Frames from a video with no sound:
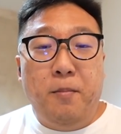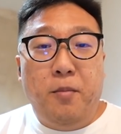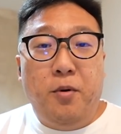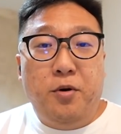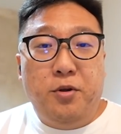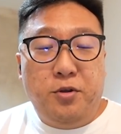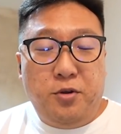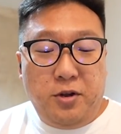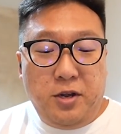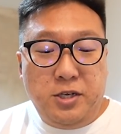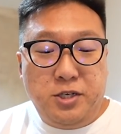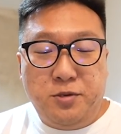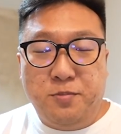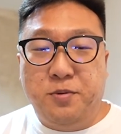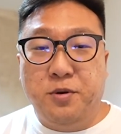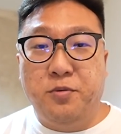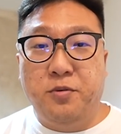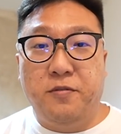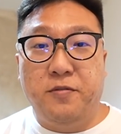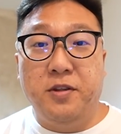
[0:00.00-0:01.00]
more
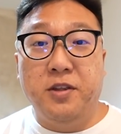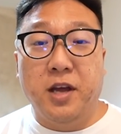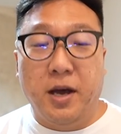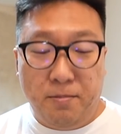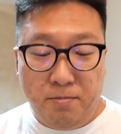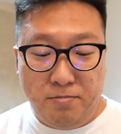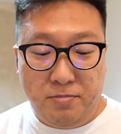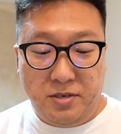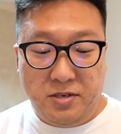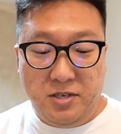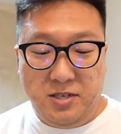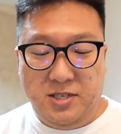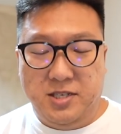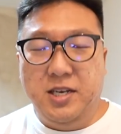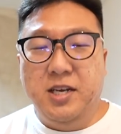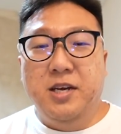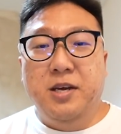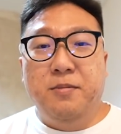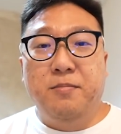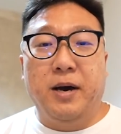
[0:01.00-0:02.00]
knowledgeable with numbers,
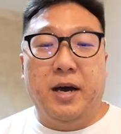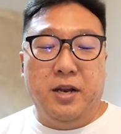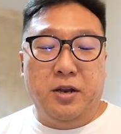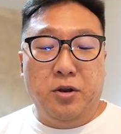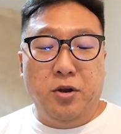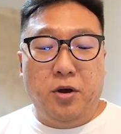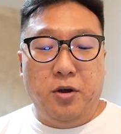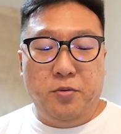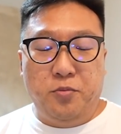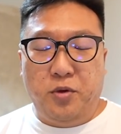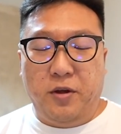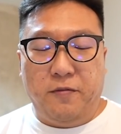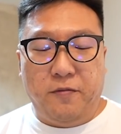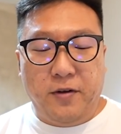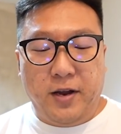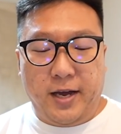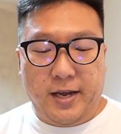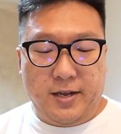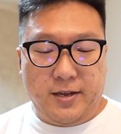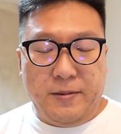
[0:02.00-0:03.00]
but not with
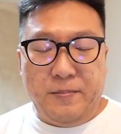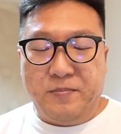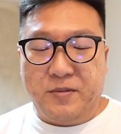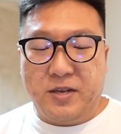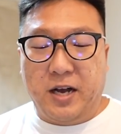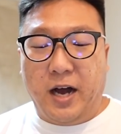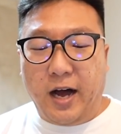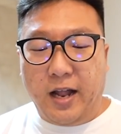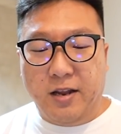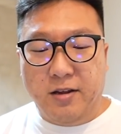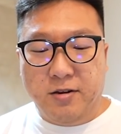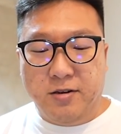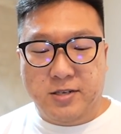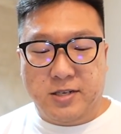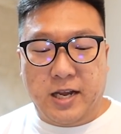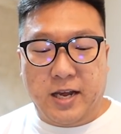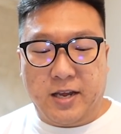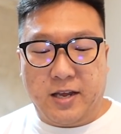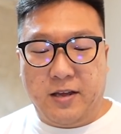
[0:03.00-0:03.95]
like colors. Like